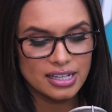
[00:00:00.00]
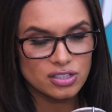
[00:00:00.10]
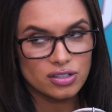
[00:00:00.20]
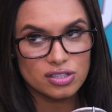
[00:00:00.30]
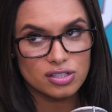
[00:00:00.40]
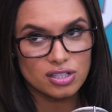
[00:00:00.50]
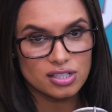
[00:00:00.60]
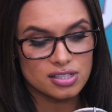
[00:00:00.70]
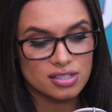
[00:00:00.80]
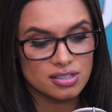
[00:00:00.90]
is
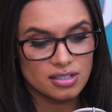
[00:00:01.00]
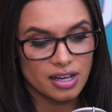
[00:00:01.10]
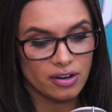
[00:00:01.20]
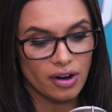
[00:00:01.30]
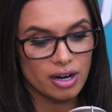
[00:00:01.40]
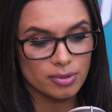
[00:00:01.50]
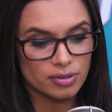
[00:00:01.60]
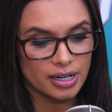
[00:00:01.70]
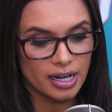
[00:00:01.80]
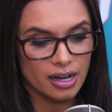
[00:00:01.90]
just incredible
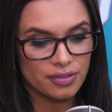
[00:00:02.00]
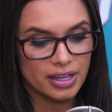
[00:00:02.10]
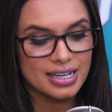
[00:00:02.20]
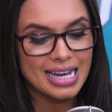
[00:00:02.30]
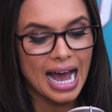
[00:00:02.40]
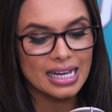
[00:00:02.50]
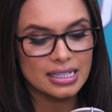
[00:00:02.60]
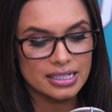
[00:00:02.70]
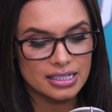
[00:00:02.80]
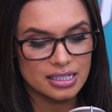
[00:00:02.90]
right now. They
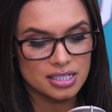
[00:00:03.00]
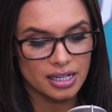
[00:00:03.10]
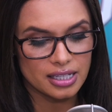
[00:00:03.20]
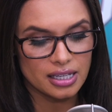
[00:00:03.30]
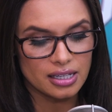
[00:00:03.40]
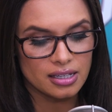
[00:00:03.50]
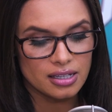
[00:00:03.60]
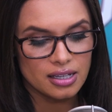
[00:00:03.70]
annihilated Kentucky